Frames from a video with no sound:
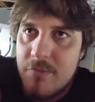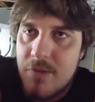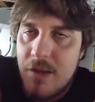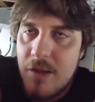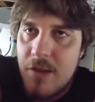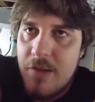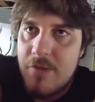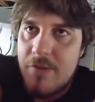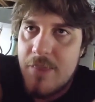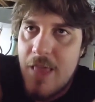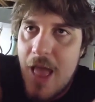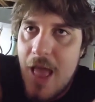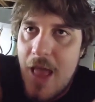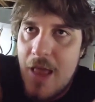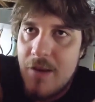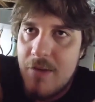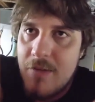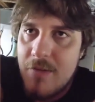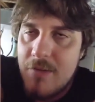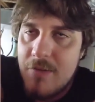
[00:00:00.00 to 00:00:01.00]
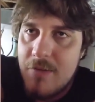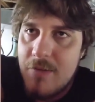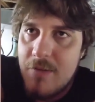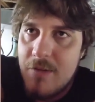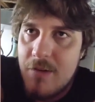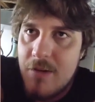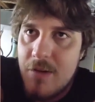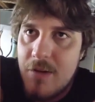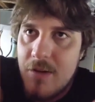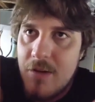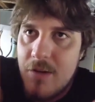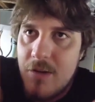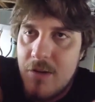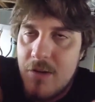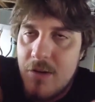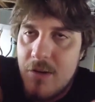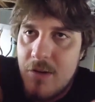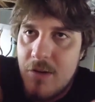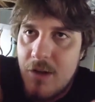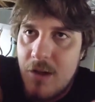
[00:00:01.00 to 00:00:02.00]
Is that
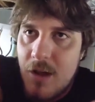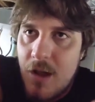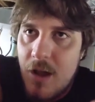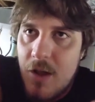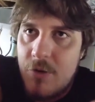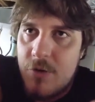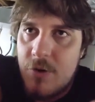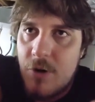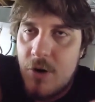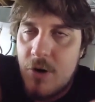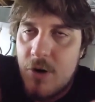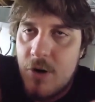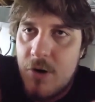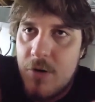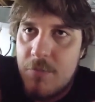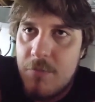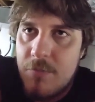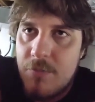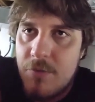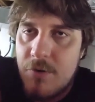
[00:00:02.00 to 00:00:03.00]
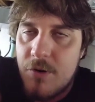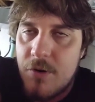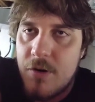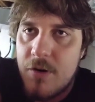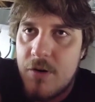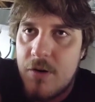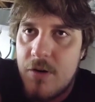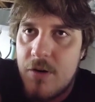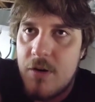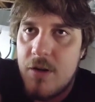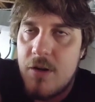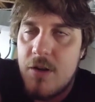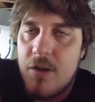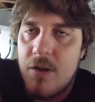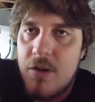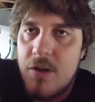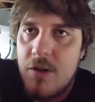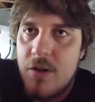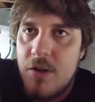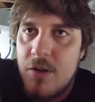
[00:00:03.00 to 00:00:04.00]
a term for
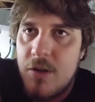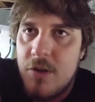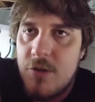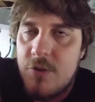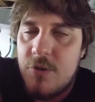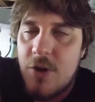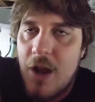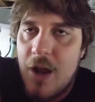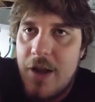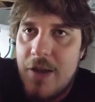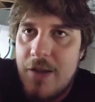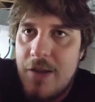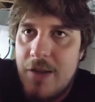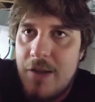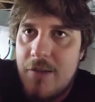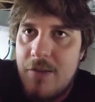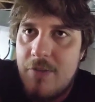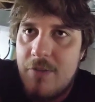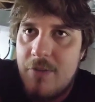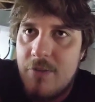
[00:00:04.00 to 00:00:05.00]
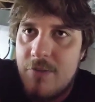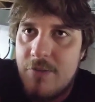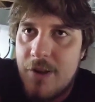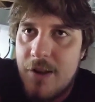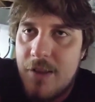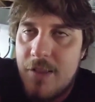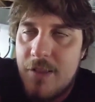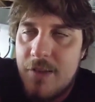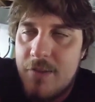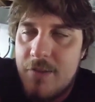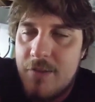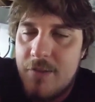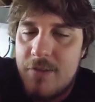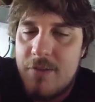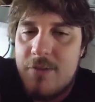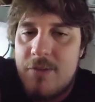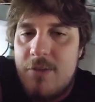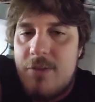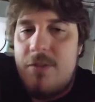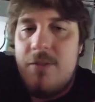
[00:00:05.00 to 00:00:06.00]
Chinese
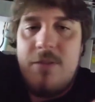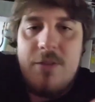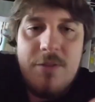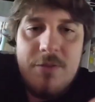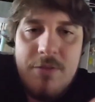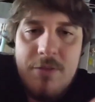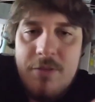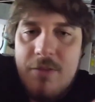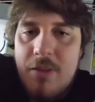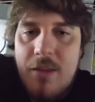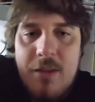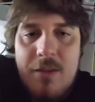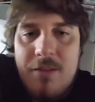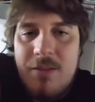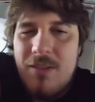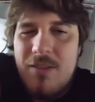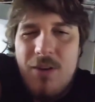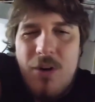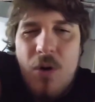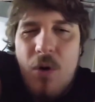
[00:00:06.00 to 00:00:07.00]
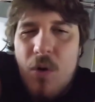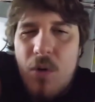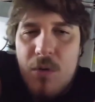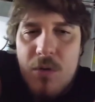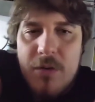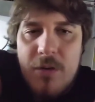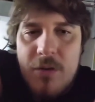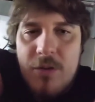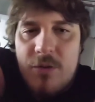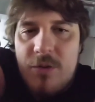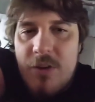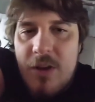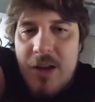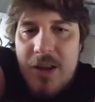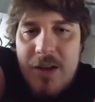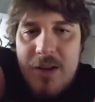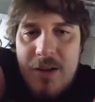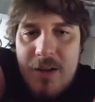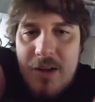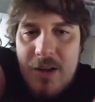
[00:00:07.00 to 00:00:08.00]
surveillance? Just, just, they're old as
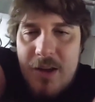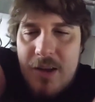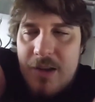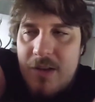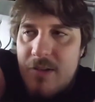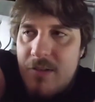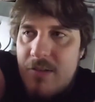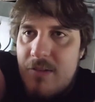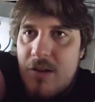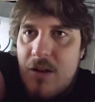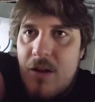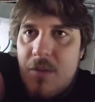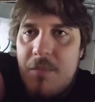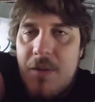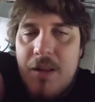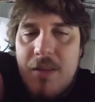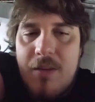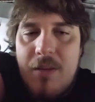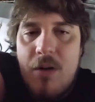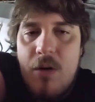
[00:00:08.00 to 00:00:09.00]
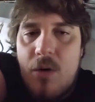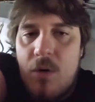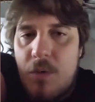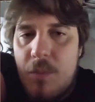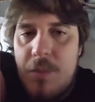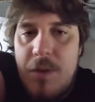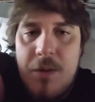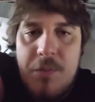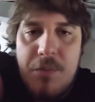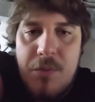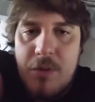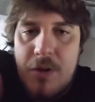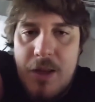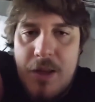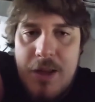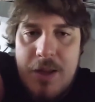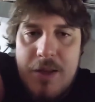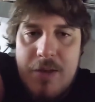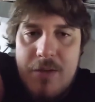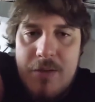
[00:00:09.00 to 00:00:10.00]
shit. And you know, I'm not saying old people
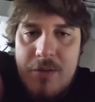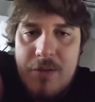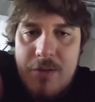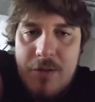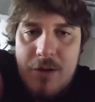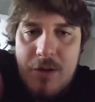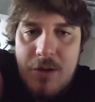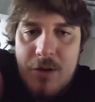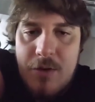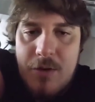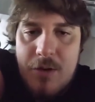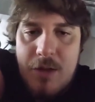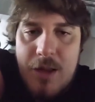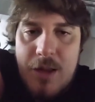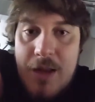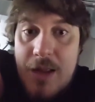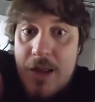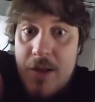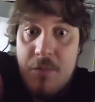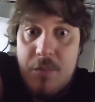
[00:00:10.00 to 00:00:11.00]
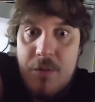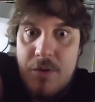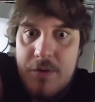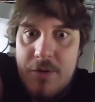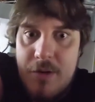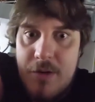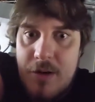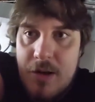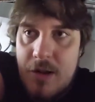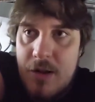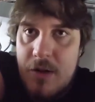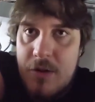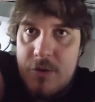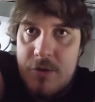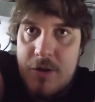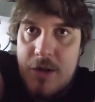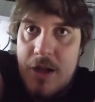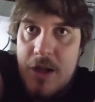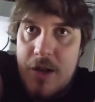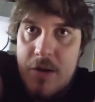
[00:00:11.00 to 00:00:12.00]
can't, you know, get hip with
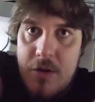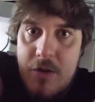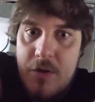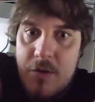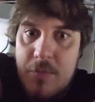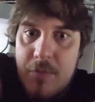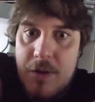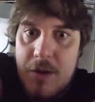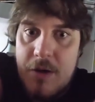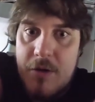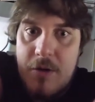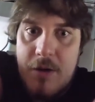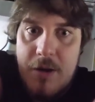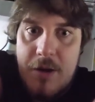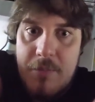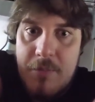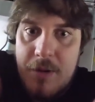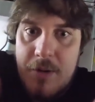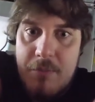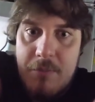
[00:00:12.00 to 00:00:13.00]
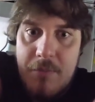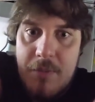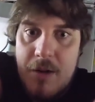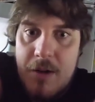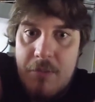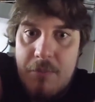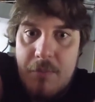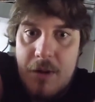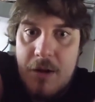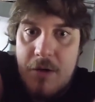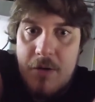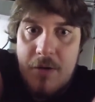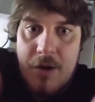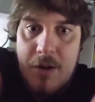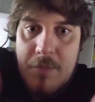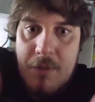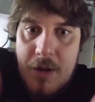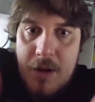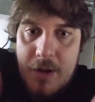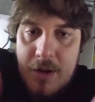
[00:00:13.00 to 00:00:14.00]
technology. God knows my grand my, my, my
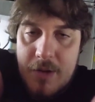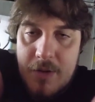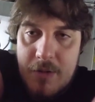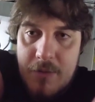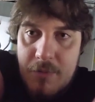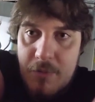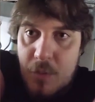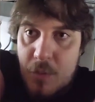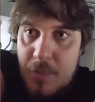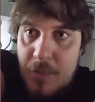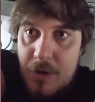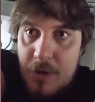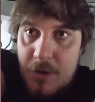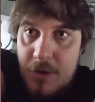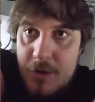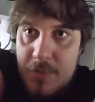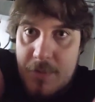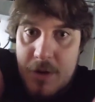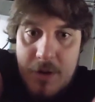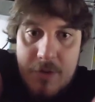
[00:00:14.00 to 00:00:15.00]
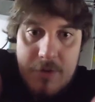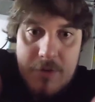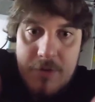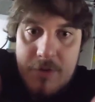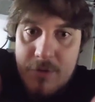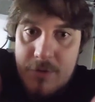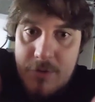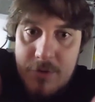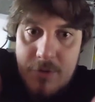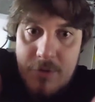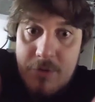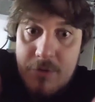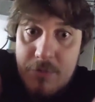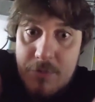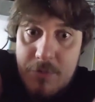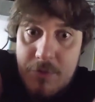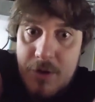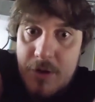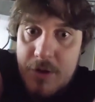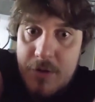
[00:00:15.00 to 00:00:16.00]
grandma is one of my grandmas is. She's
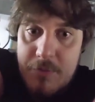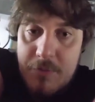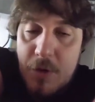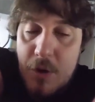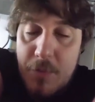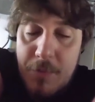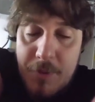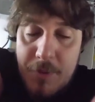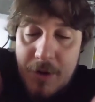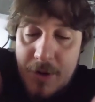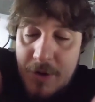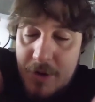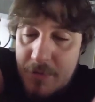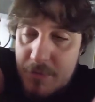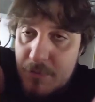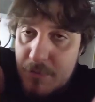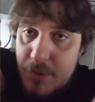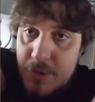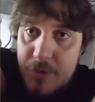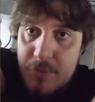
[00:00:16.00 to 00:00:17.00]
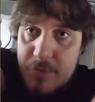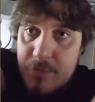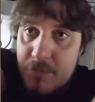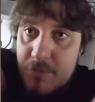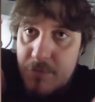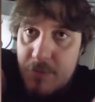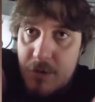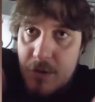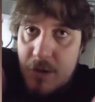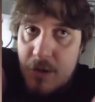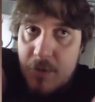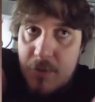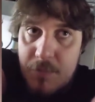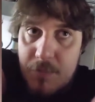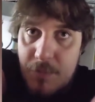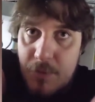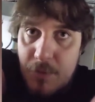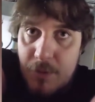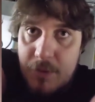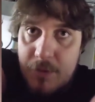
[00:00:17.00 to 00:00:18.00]
fucking dope at it, but you know,
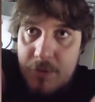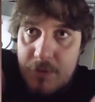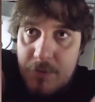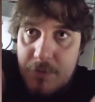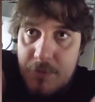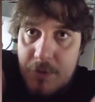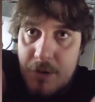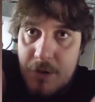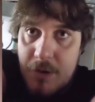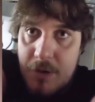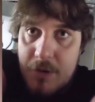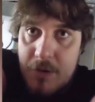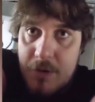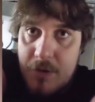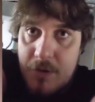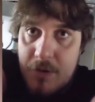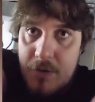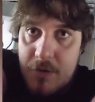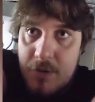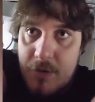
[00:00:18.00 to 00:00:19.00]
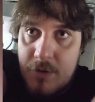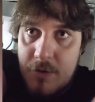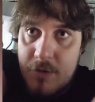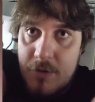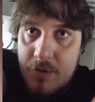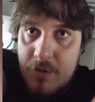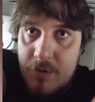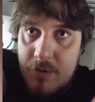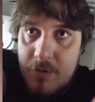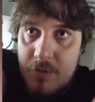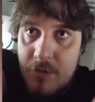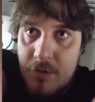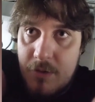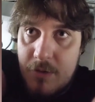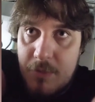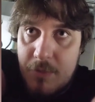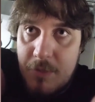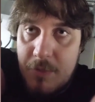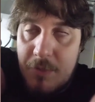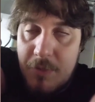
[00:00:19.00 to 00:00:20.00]
the rest of them are kind of dog shit.
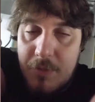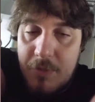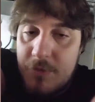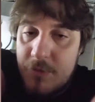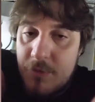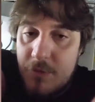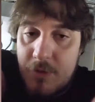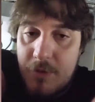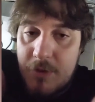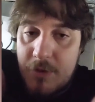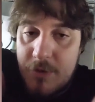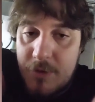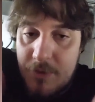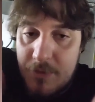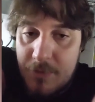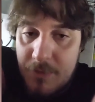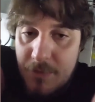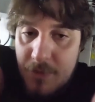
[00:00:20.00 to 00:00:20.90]
Those people in their generation.